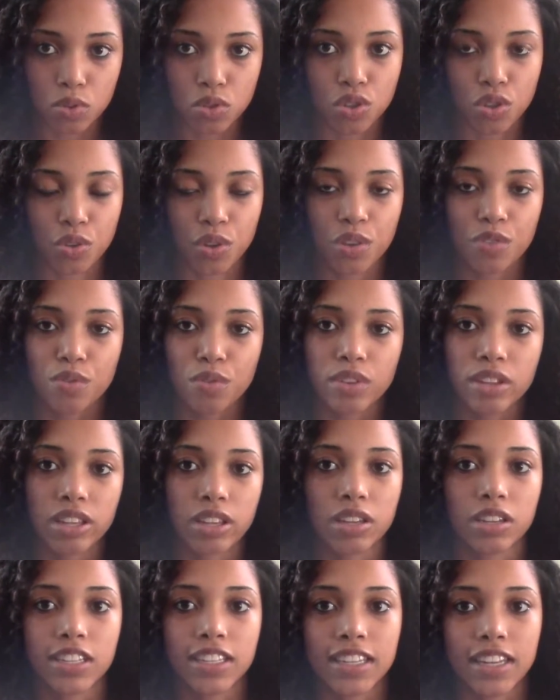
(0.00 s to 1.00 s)
so he
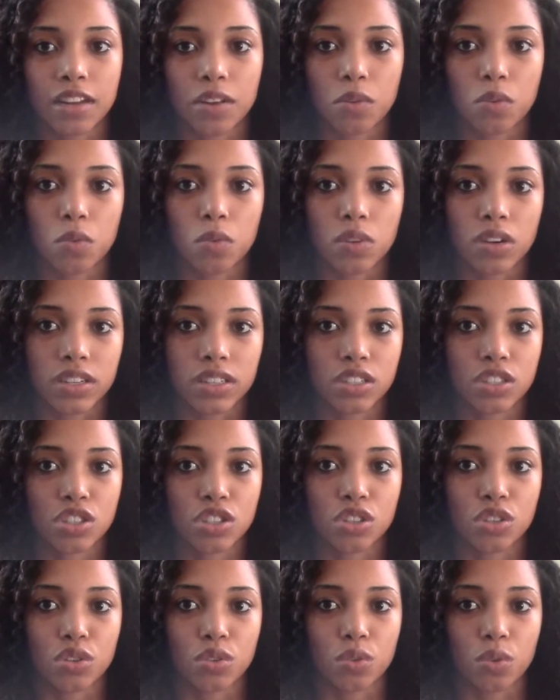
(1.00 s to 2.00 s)
really didn't want
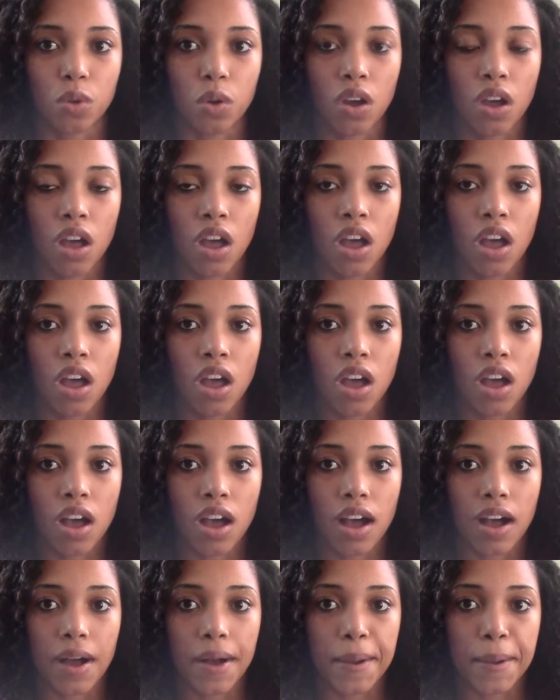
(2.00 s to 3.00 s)
to
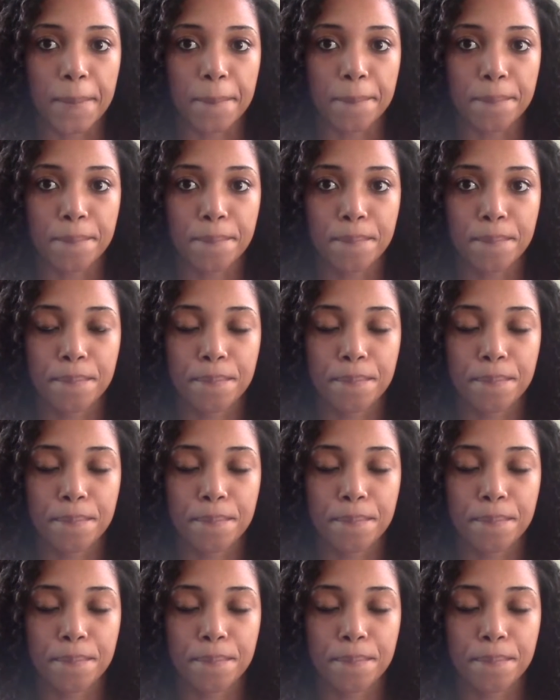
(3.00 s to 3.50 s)
come